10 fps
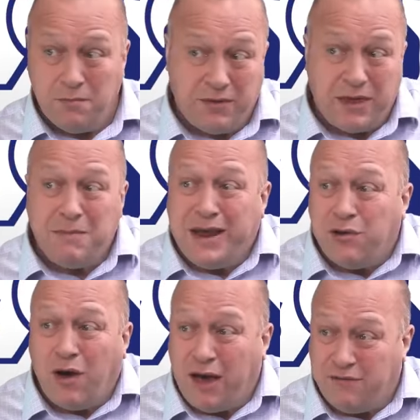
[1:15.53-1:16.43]
but they may
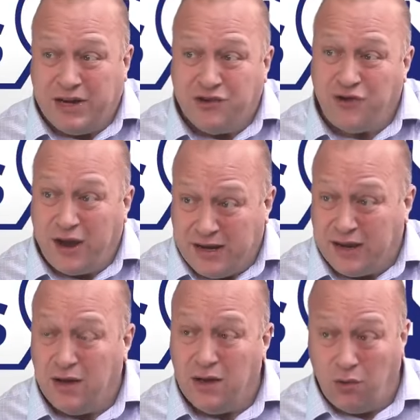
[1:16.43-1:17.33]
not have any
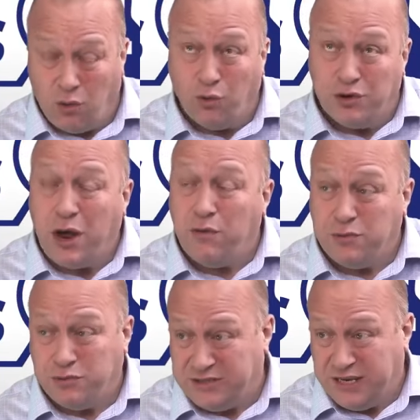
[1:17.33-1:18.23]
training or know the
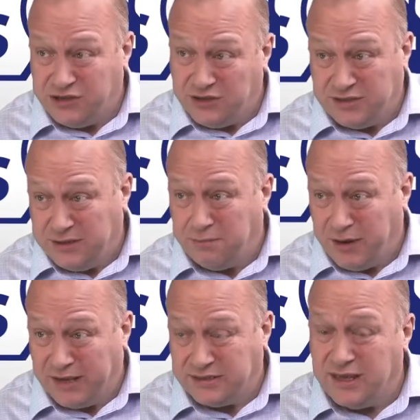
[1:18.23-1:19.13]
procedure that's in
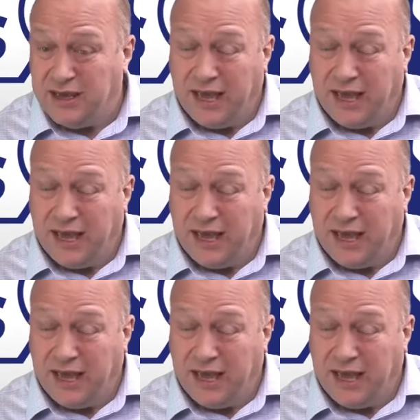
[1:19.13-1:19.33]
place.